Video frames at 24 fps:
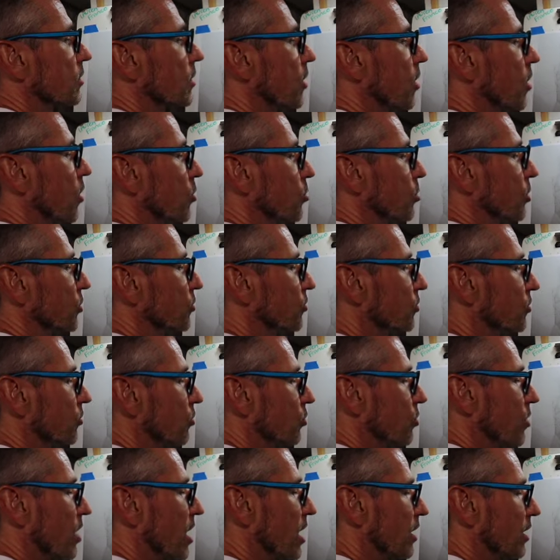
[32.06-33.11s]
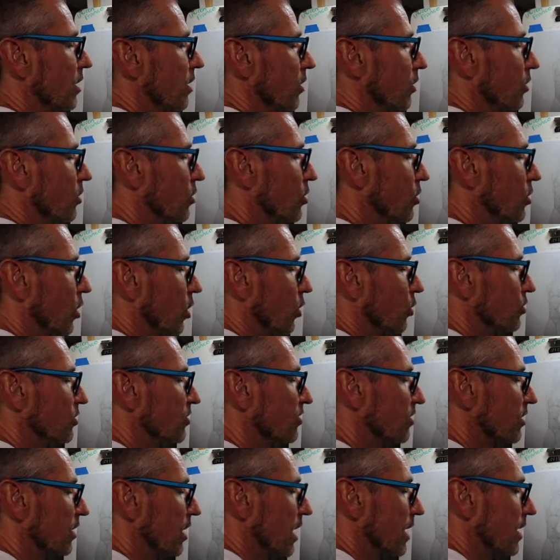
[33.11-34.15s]
almost creating a
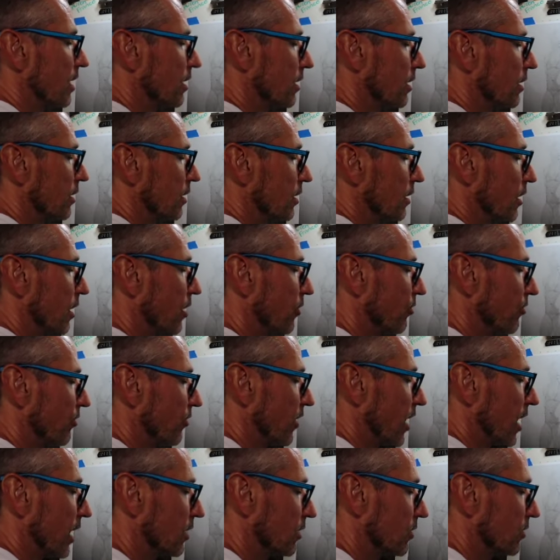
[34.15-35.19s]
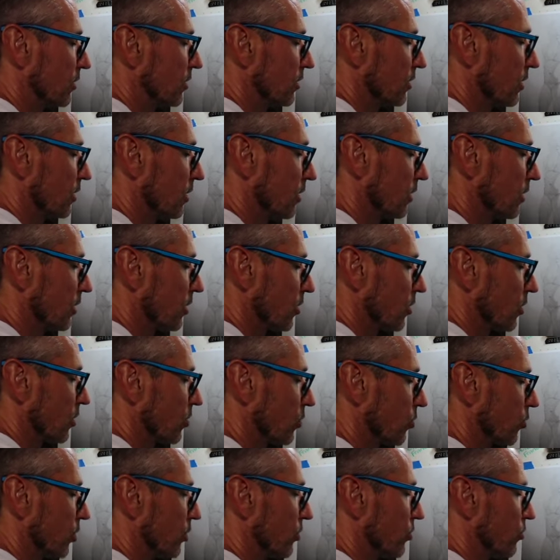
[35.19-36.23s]
ghost-like effect
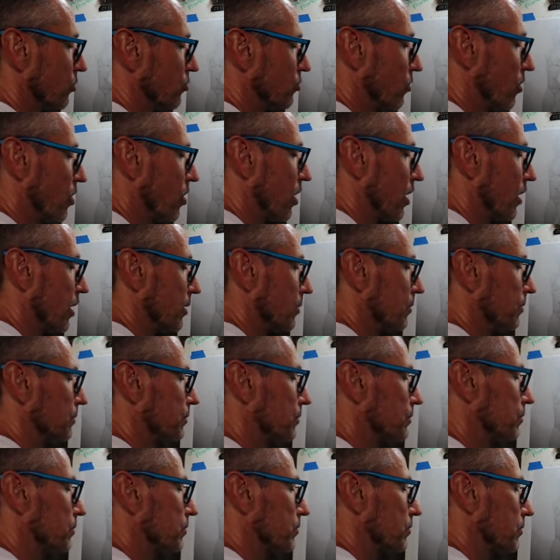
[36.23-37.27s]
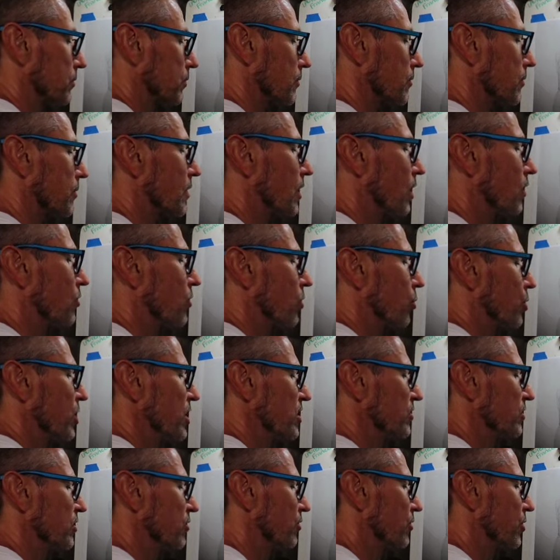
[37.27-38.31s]
with your drawing. The
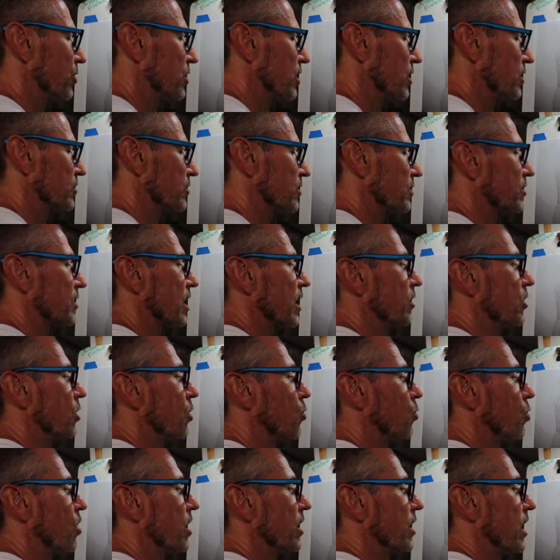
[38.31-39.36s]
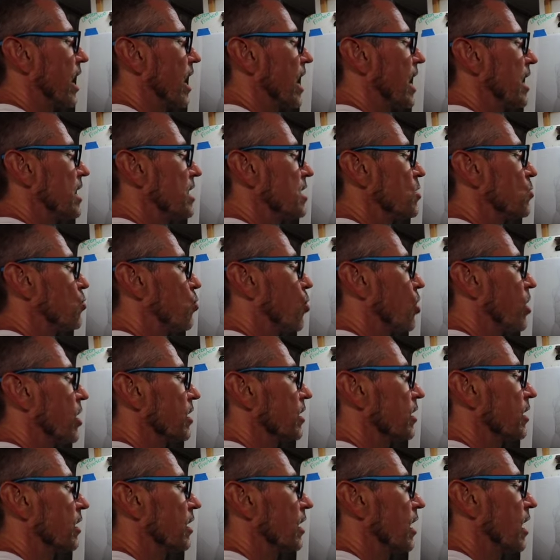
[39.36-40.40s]
reason for this is I don't want any
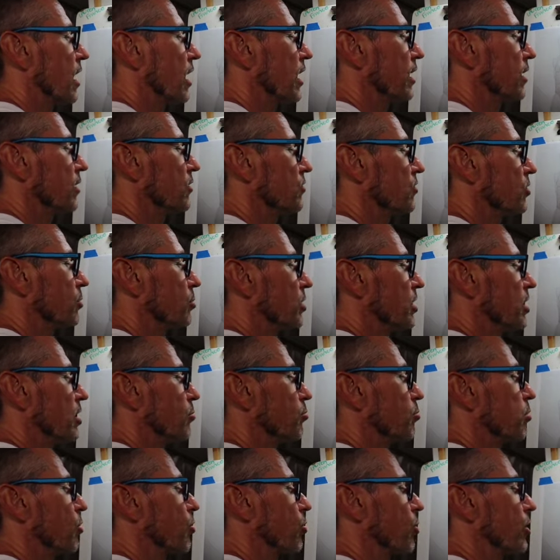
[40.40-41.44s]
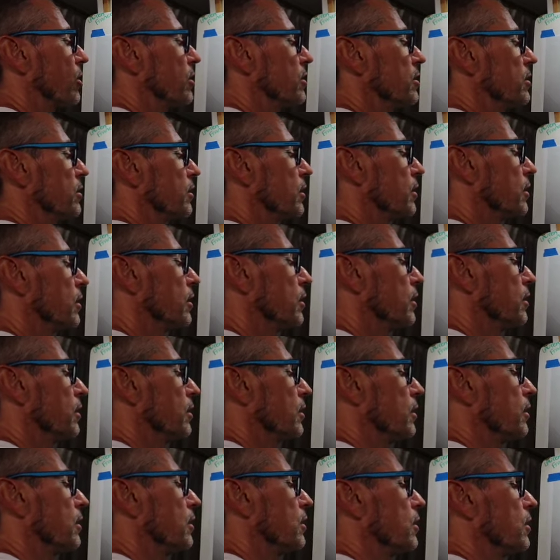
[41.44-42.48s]
one line to be important
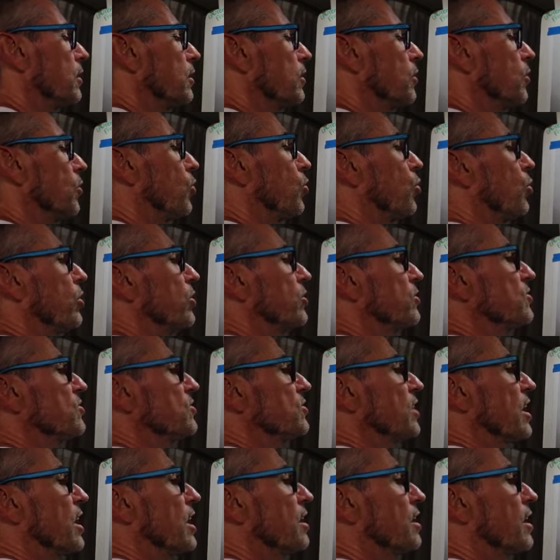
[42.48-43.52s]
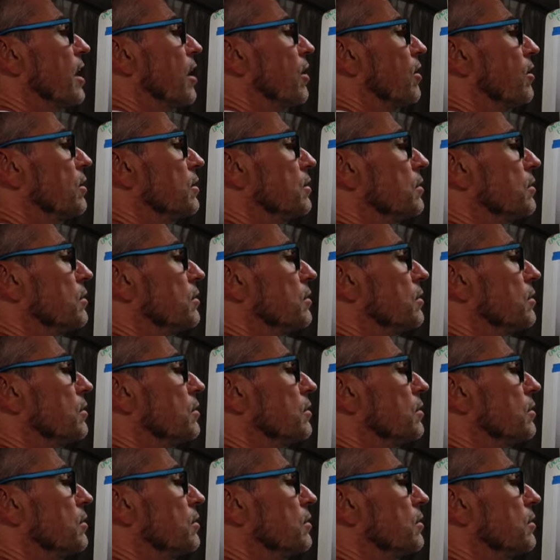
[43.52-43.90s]
or to stand out.